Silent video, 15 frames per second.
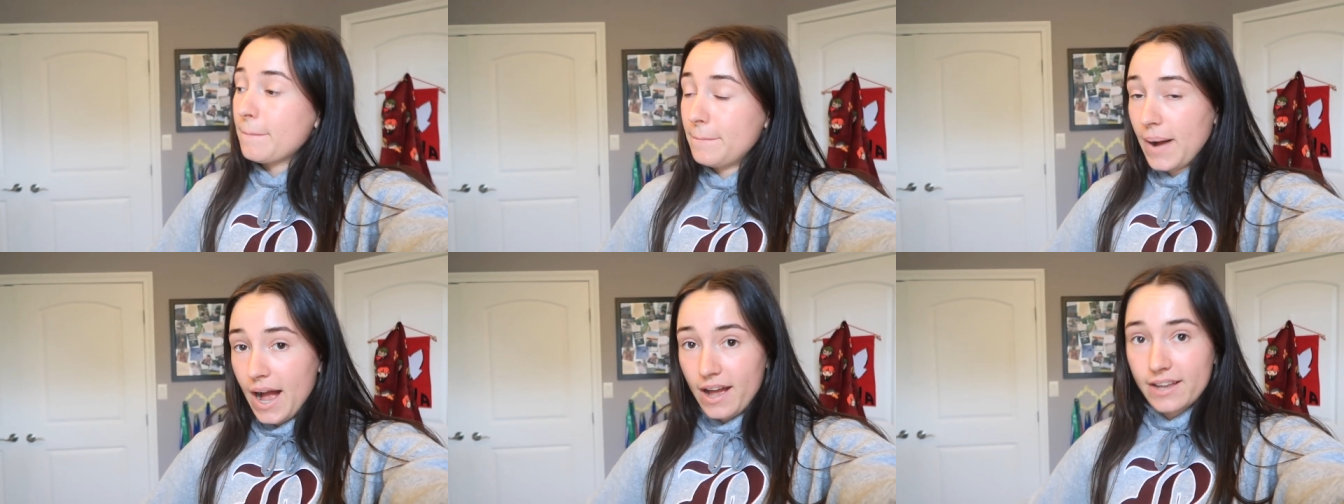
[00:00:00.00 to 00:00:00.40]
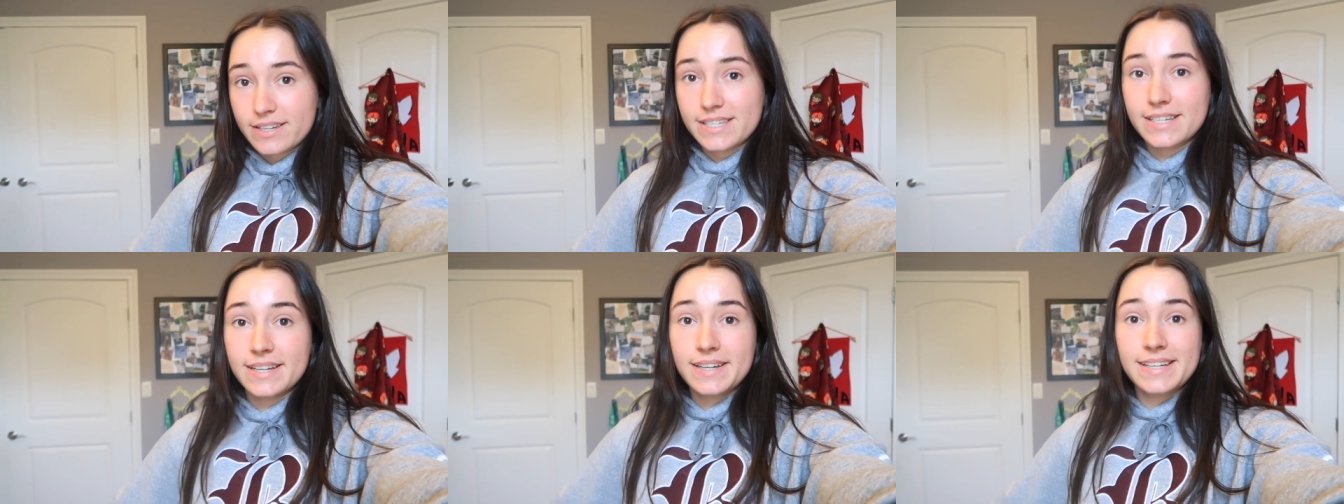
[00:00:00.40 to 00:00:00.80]

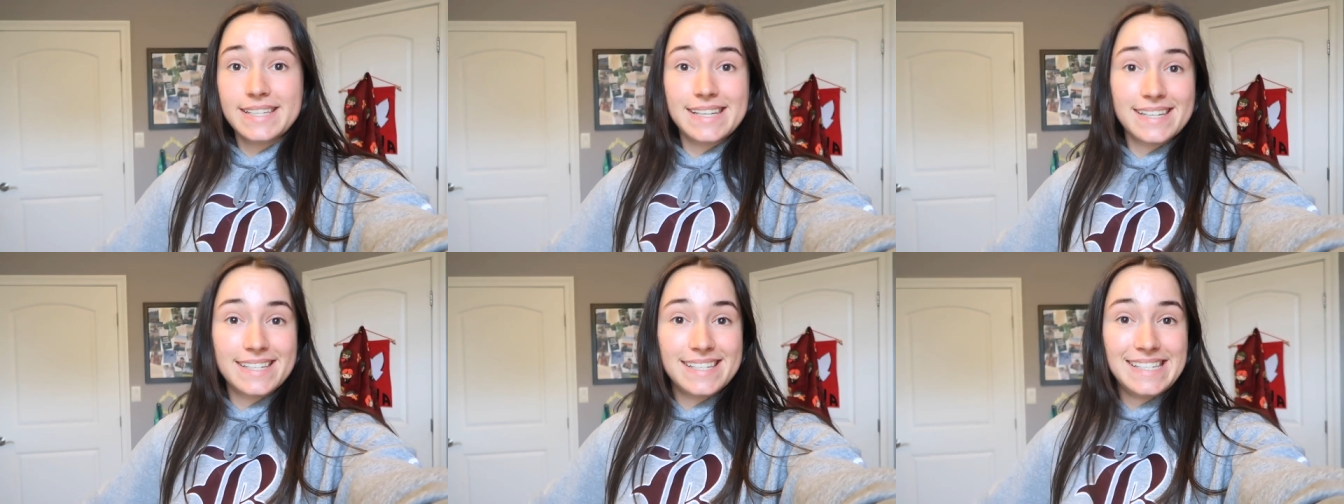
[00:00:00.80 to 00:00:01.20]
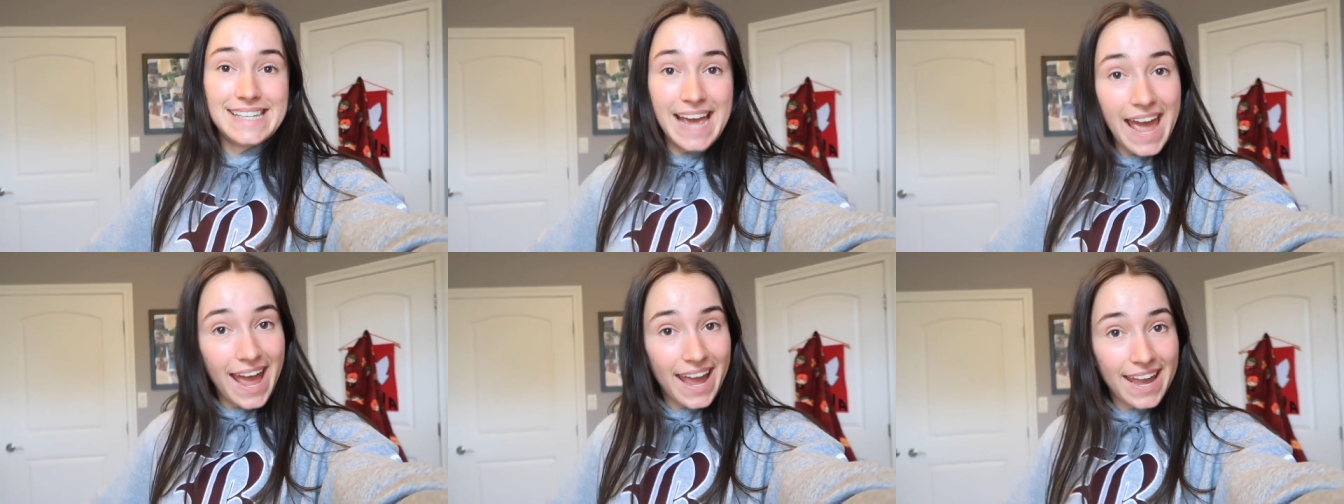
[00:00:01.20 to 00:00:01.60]
But
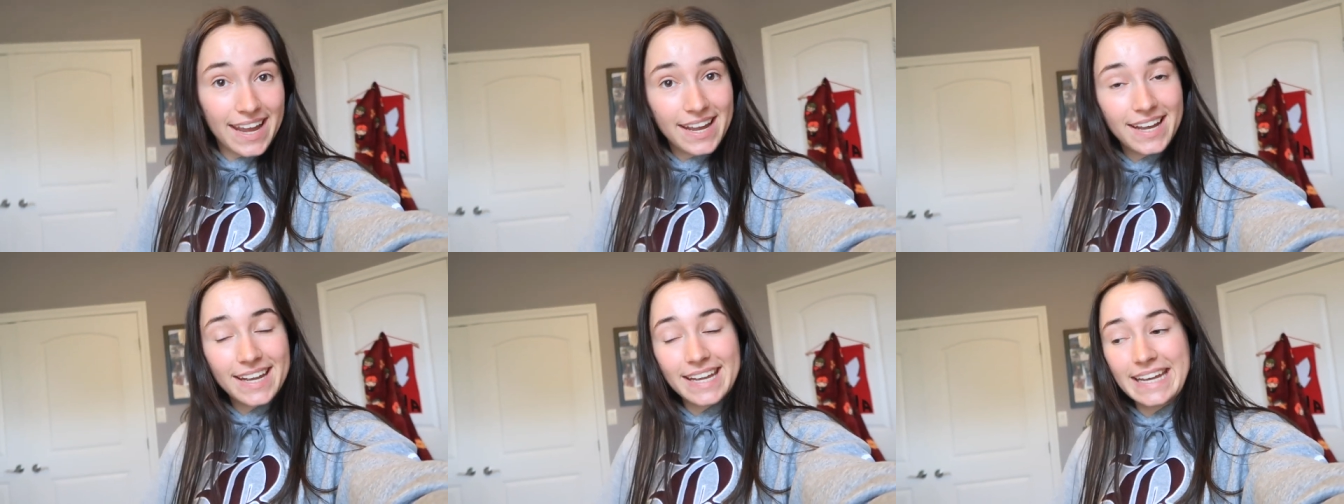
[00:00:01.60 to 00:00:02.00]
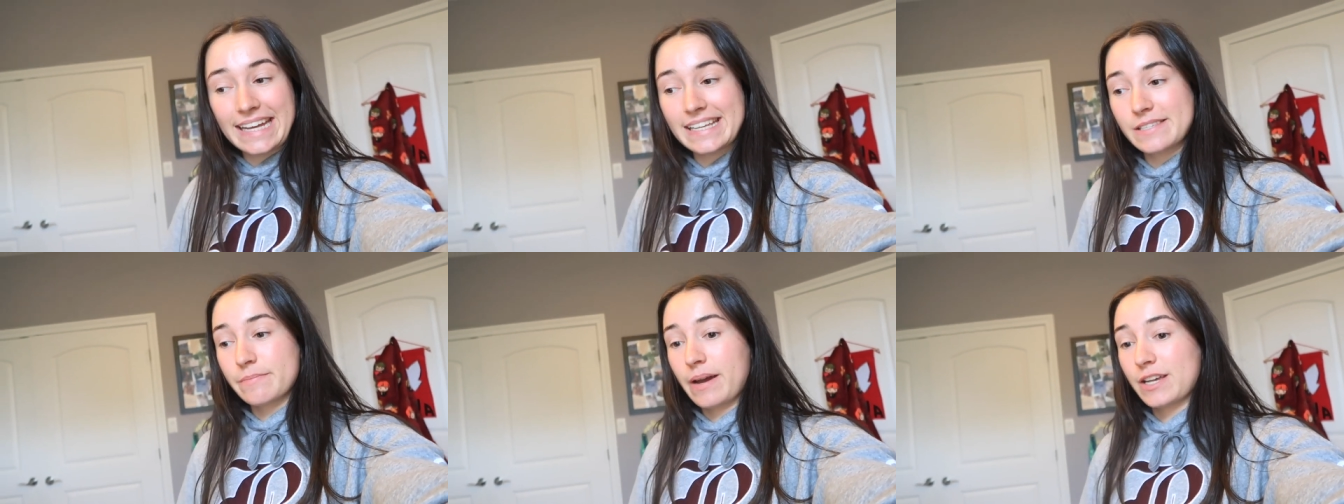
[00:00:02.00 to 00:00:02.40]
today
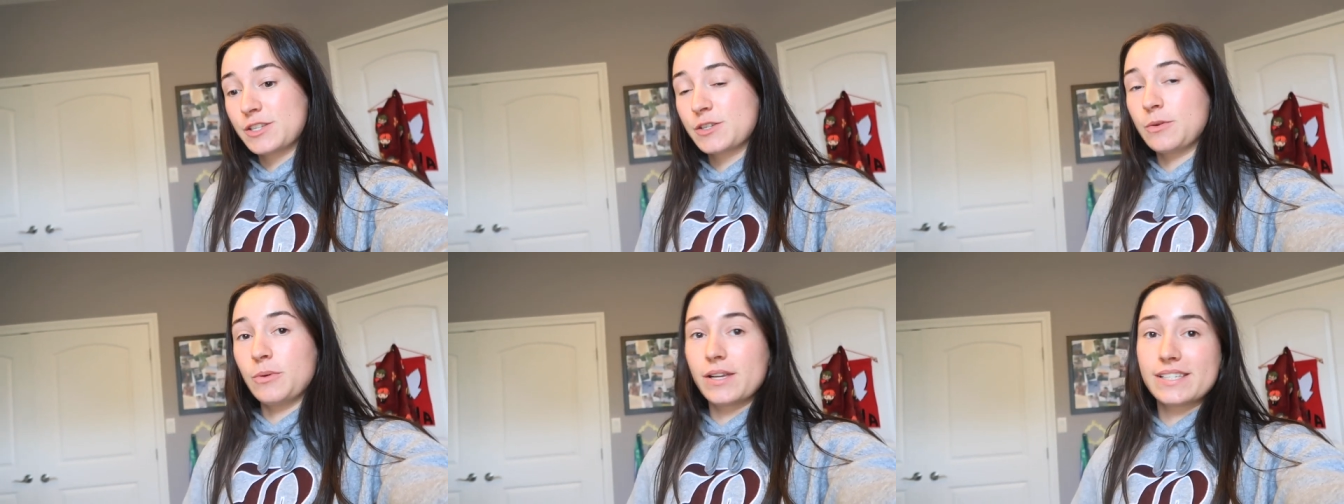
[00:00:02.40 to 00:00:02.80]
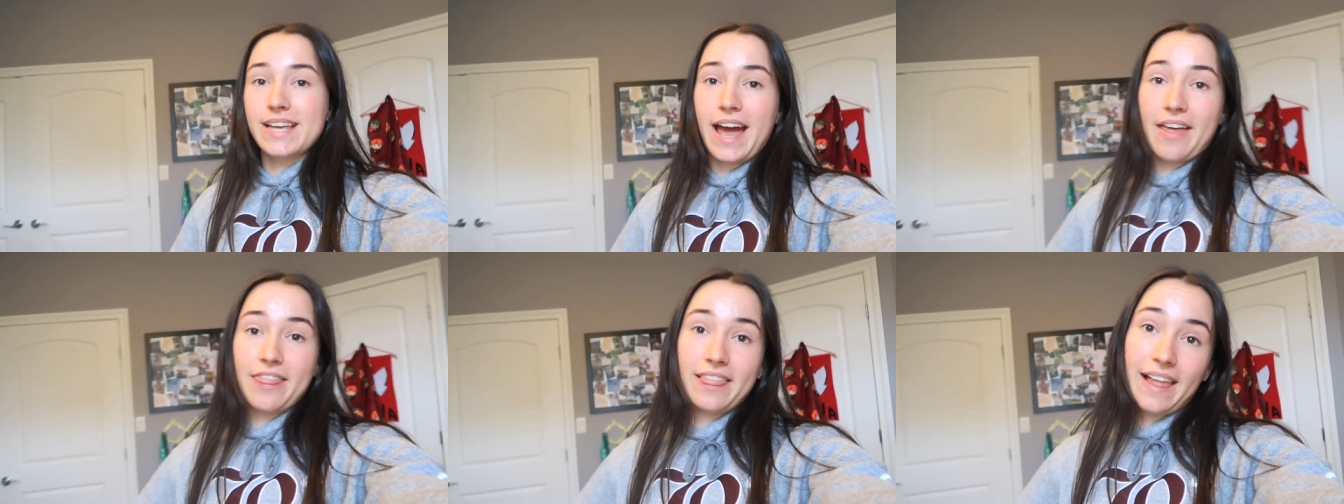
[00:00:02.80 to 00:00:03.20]
is my school's
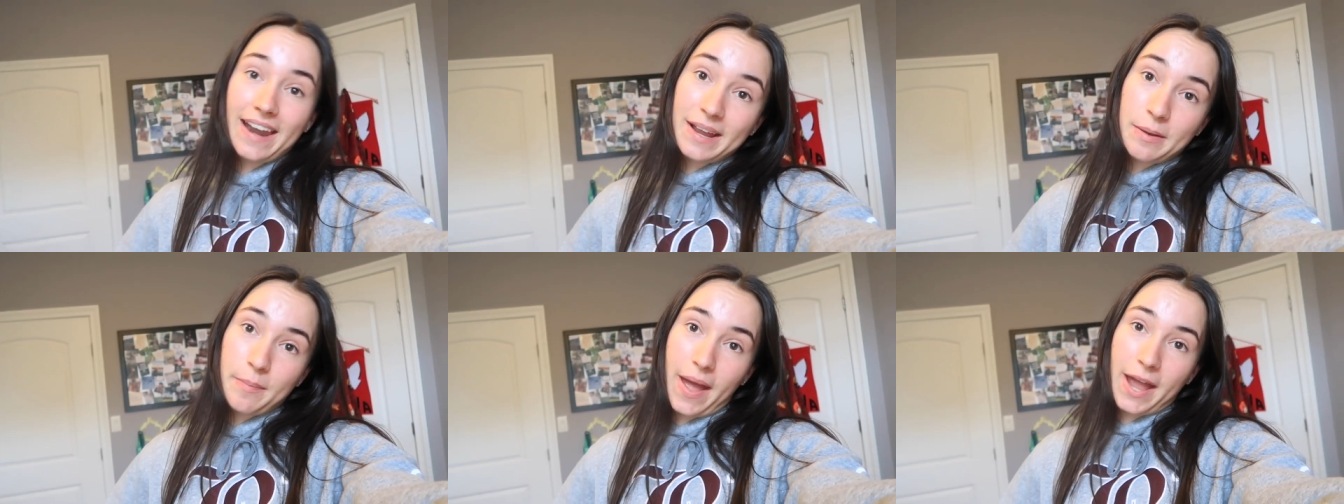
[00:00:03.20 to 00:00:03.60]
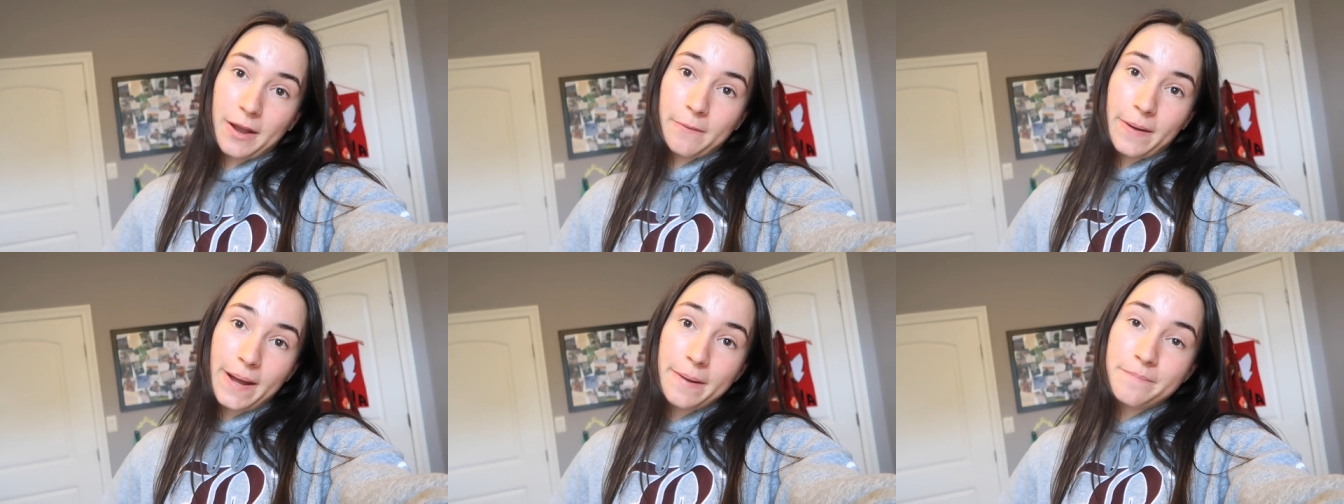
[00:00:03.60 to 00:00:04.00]
athletic
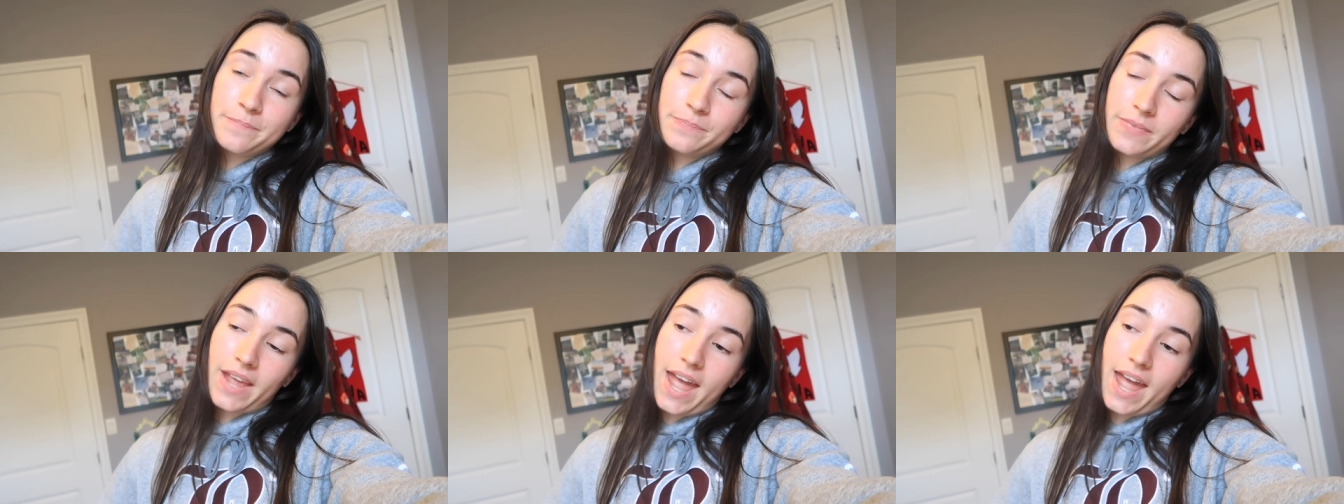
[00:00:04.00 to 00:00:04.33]
banquet